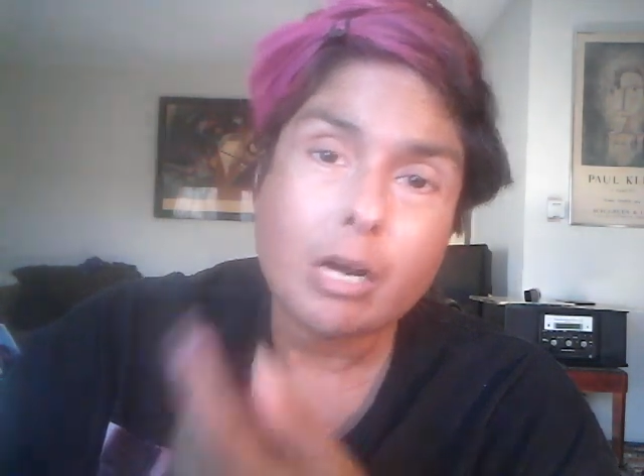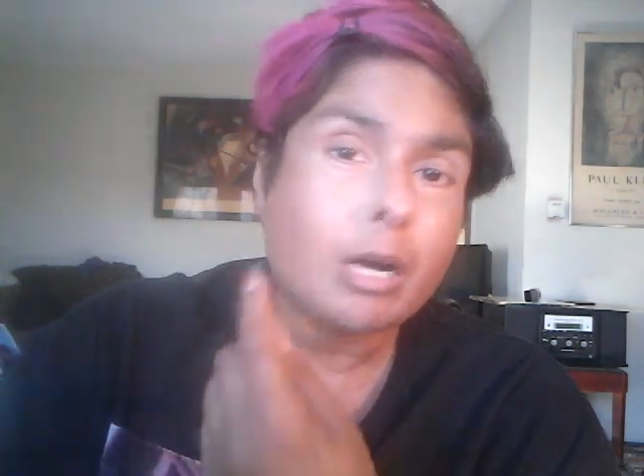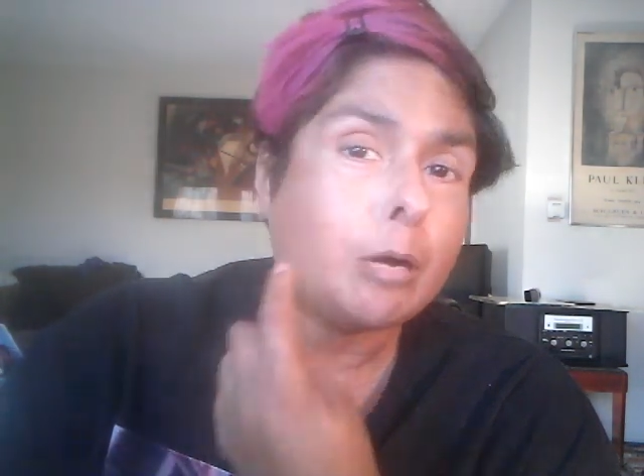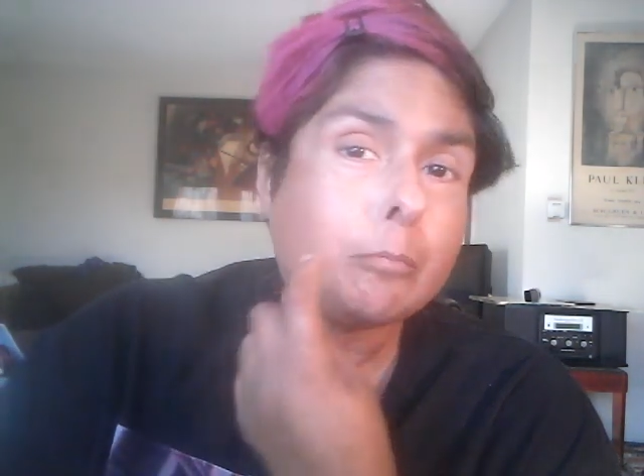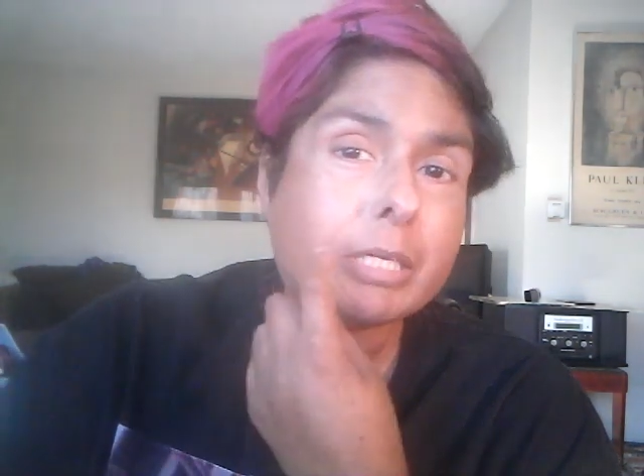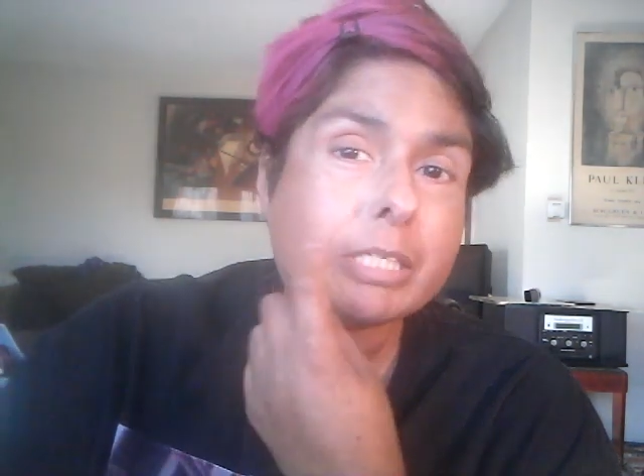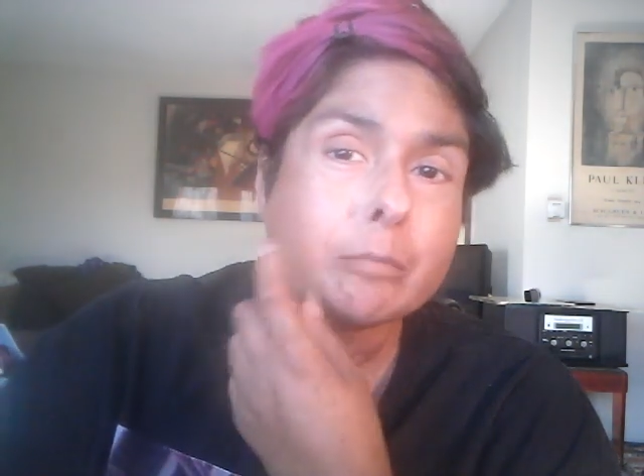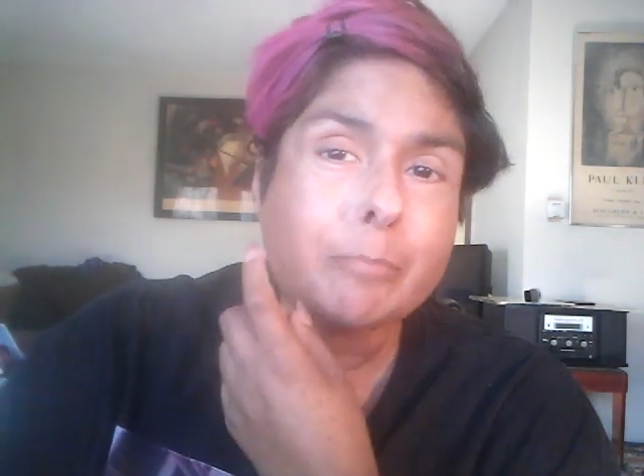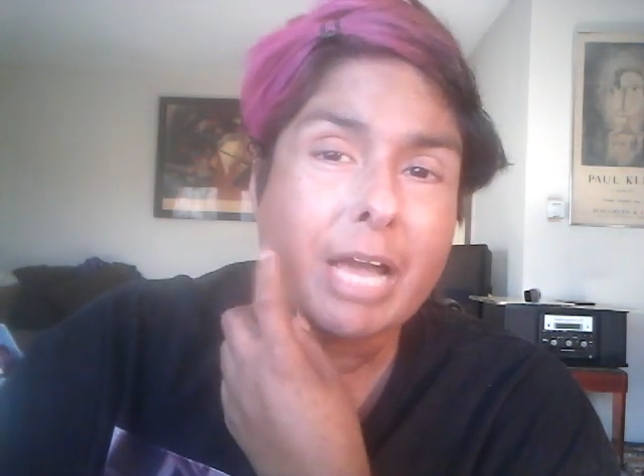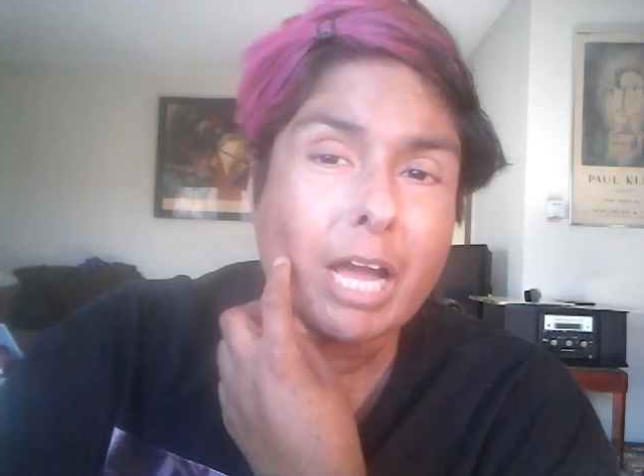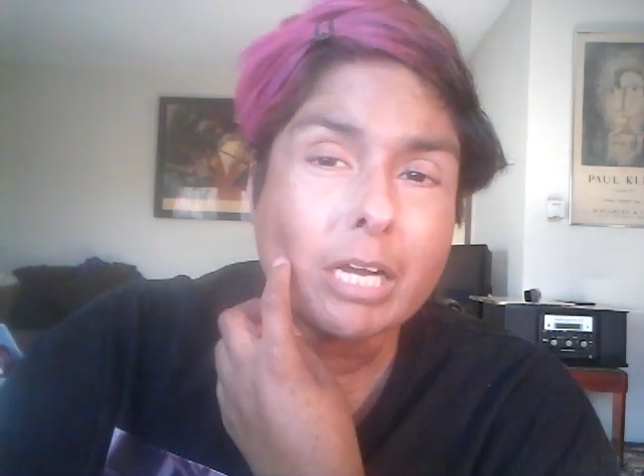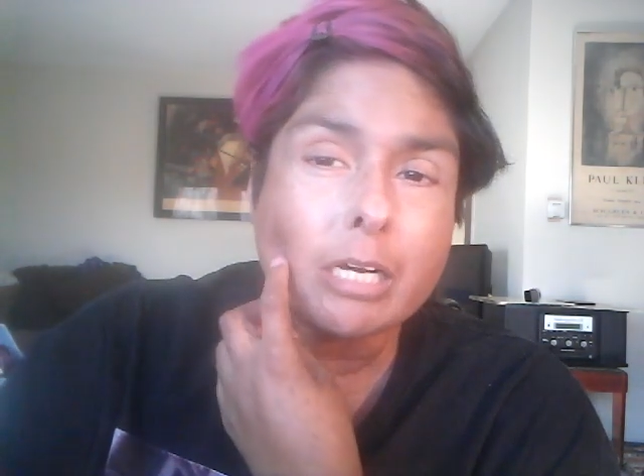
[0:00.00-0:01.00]
At the
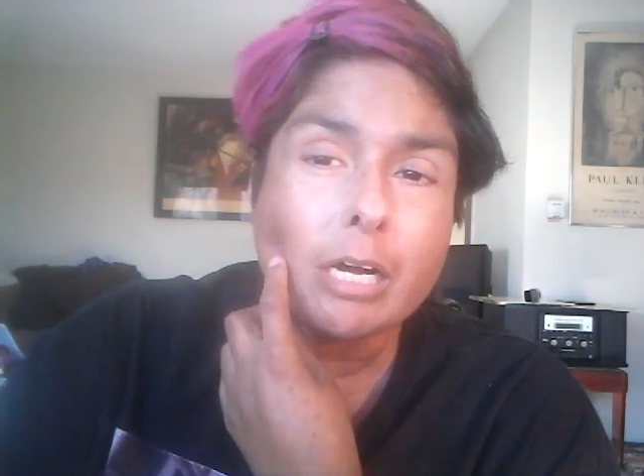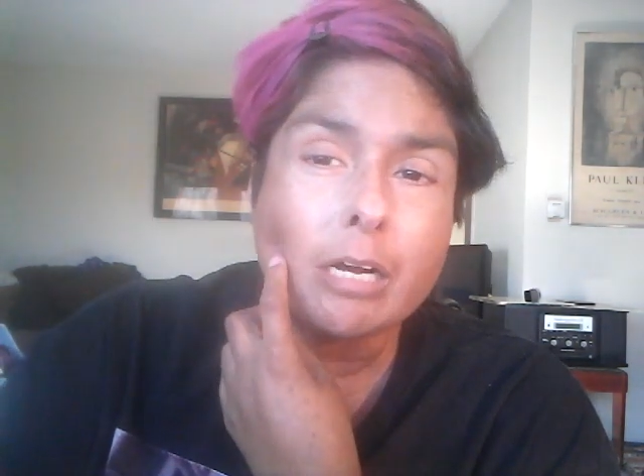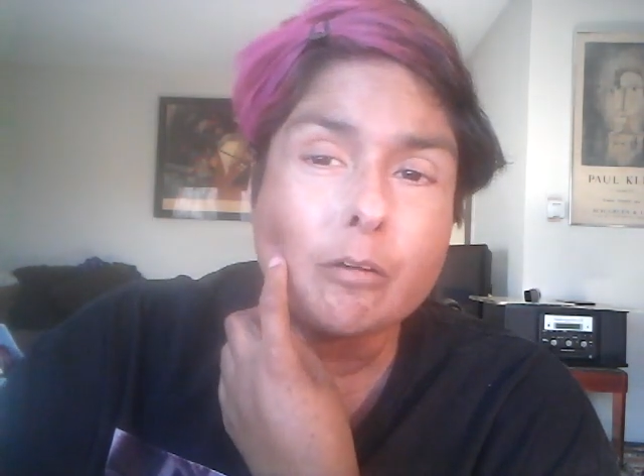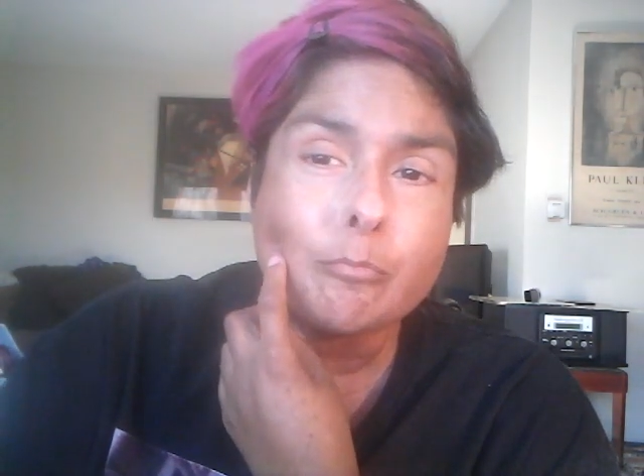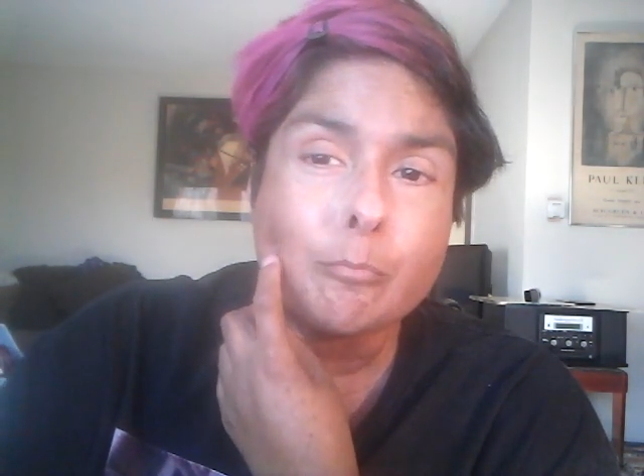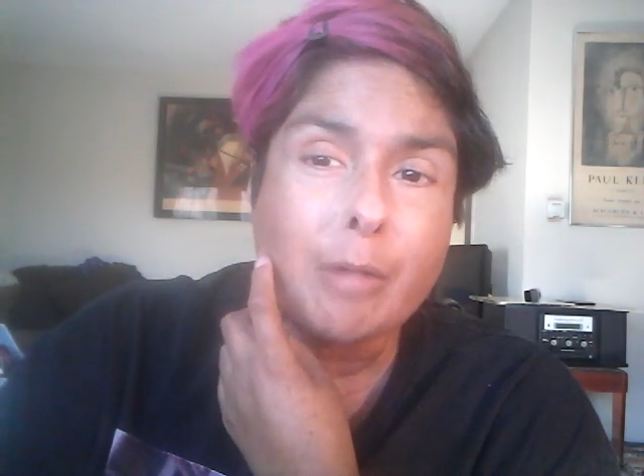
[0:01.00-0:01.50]
back of